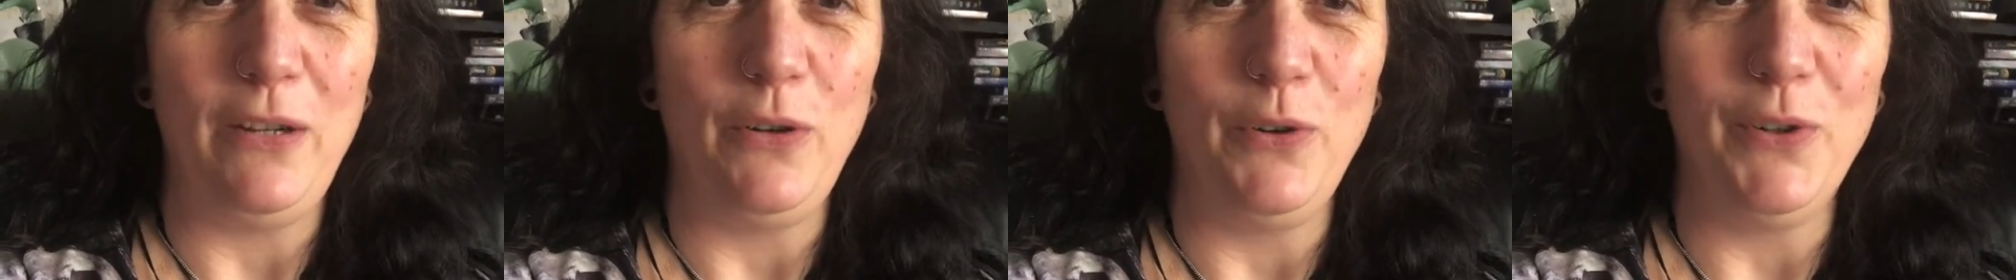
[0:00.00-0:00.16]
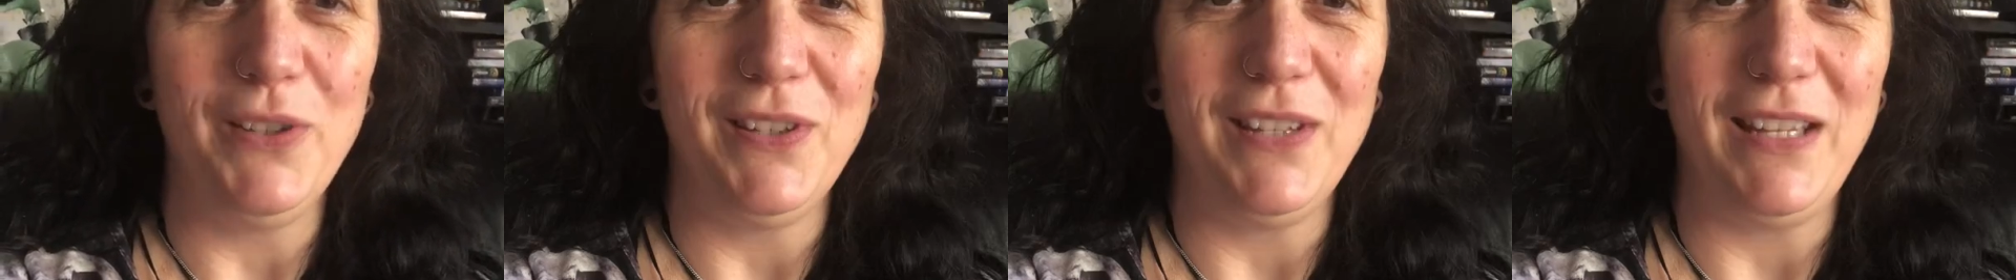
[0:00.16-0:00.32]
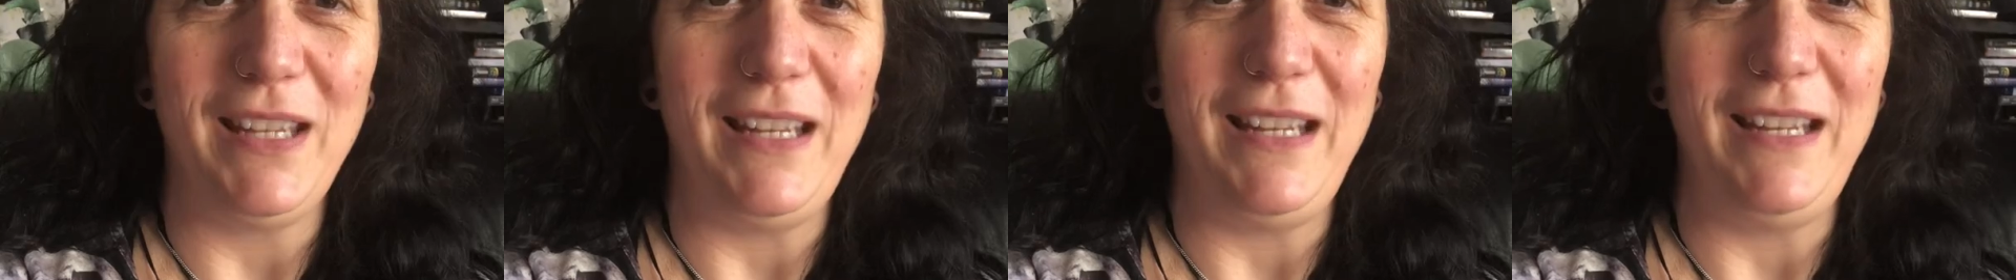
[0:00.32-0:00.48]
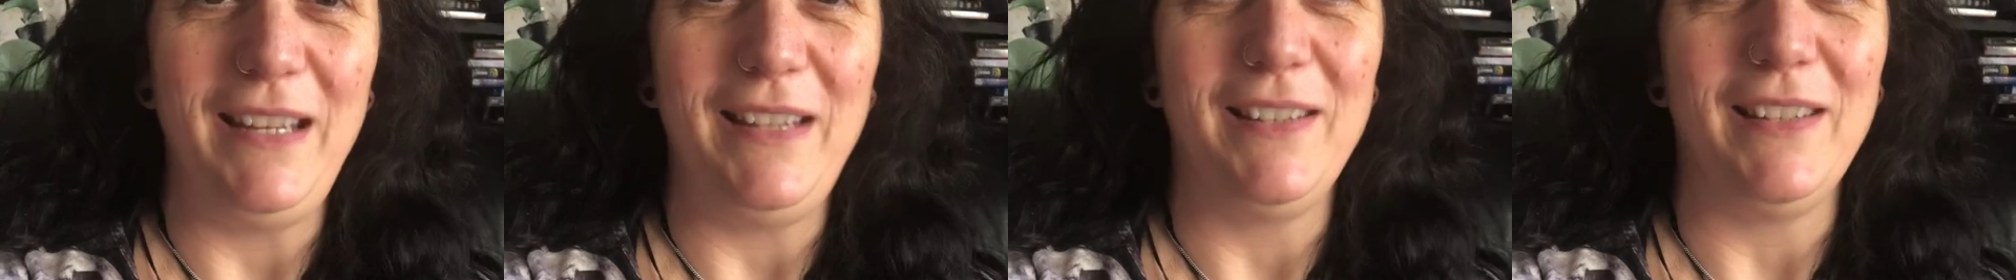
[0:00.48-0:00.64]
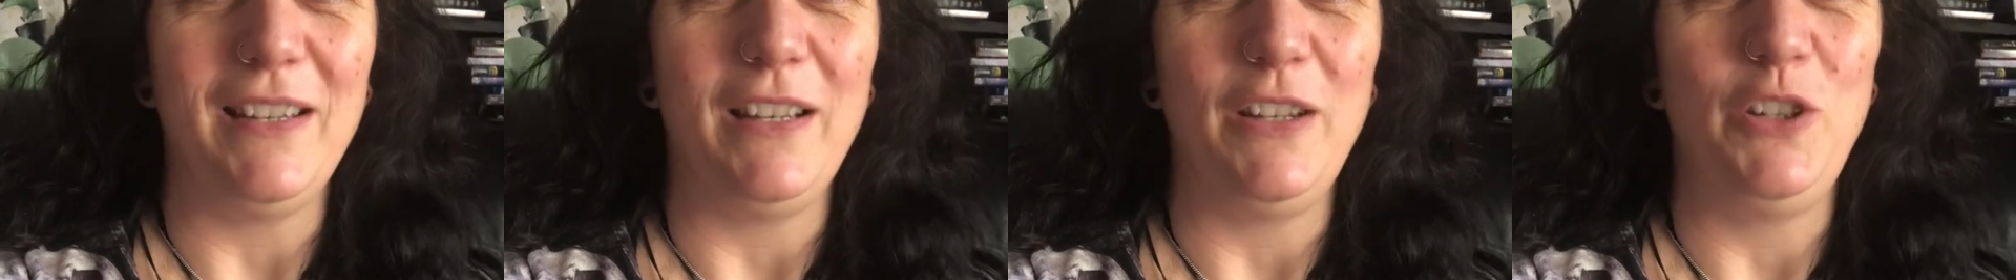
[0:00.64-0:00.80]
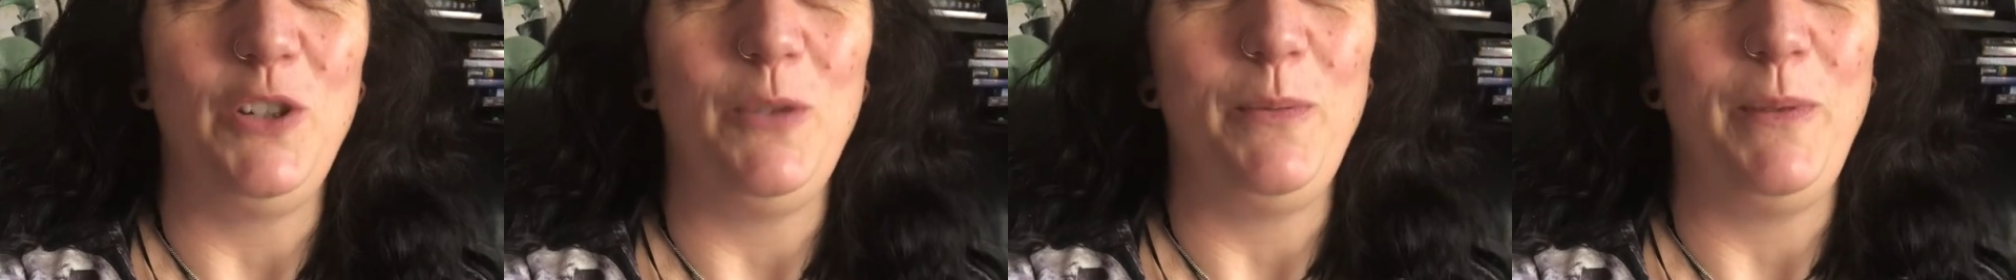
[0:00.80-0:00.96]
OSCEs,
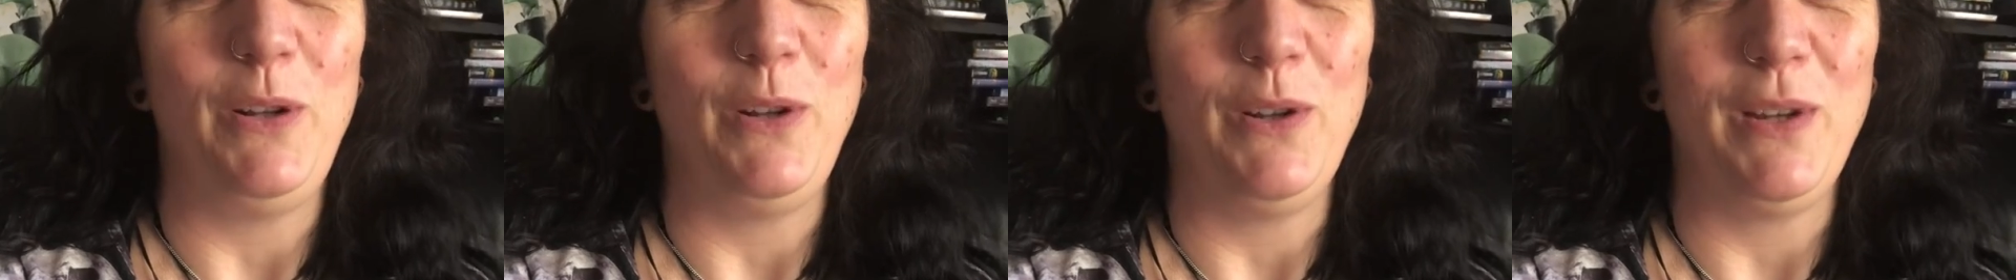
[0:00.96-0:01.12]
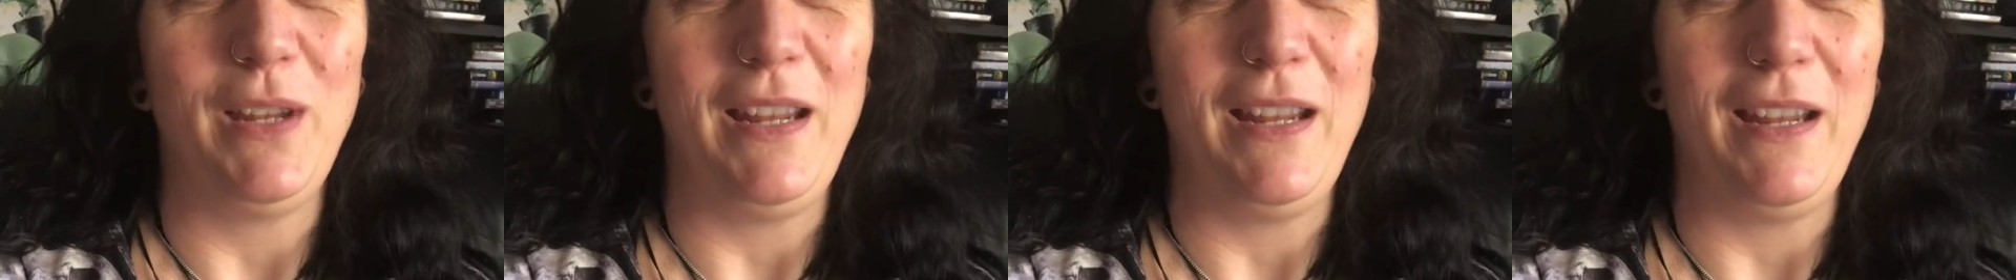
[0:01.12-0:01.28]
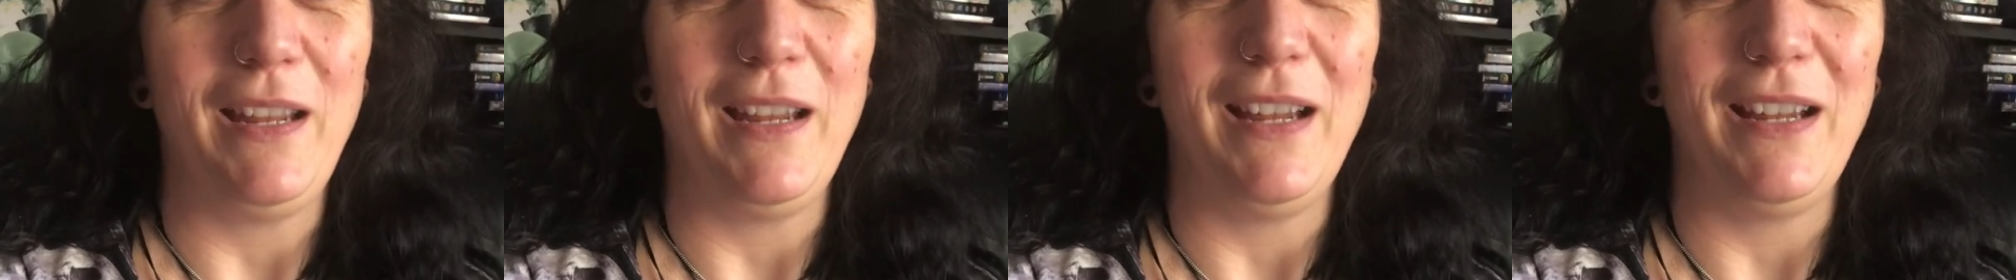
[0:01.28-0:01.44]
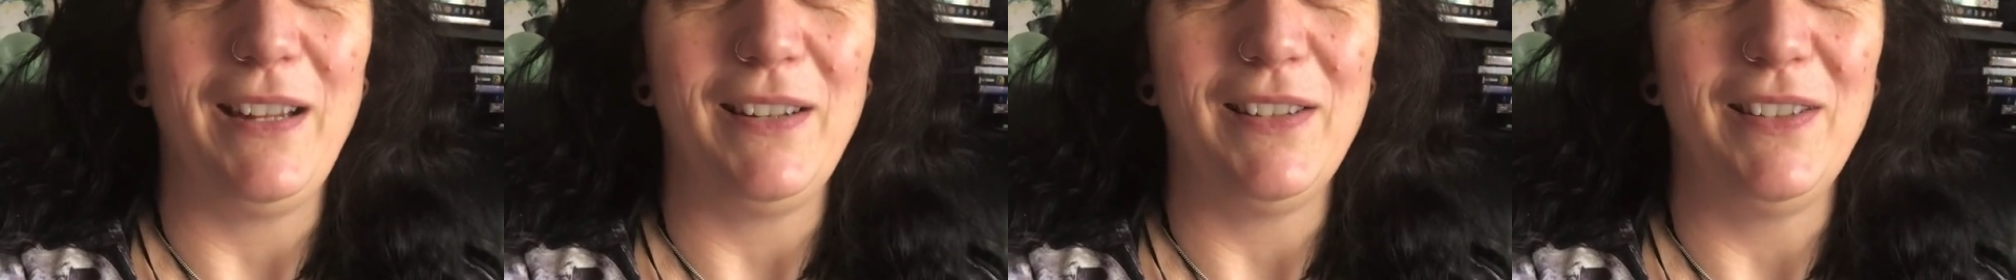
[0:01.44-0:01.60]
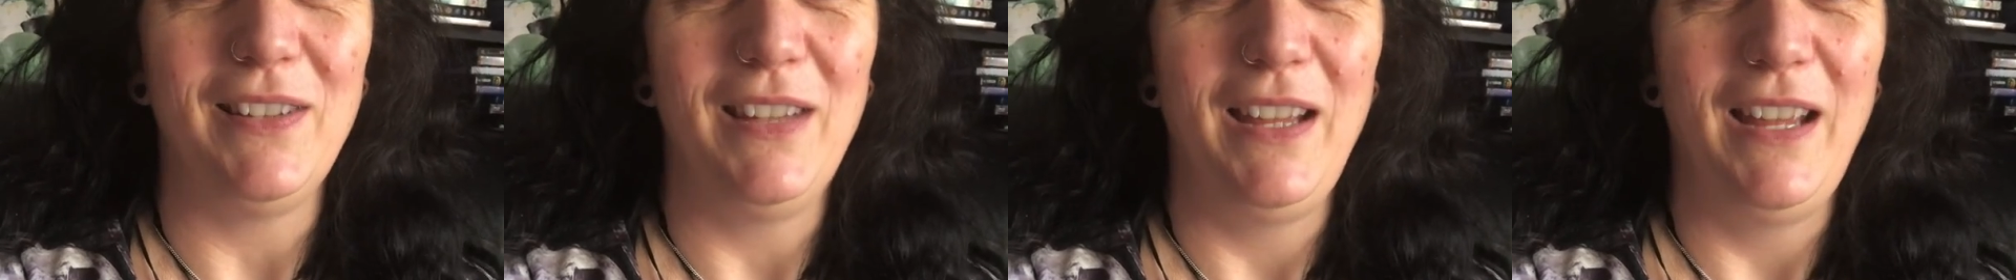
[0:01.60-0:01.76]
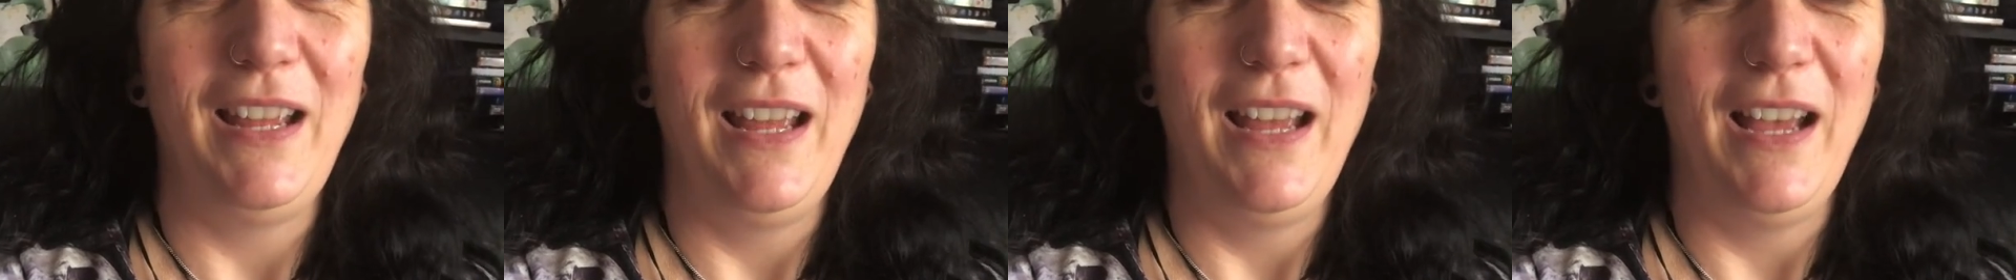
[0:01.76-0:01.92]
I shall be looking at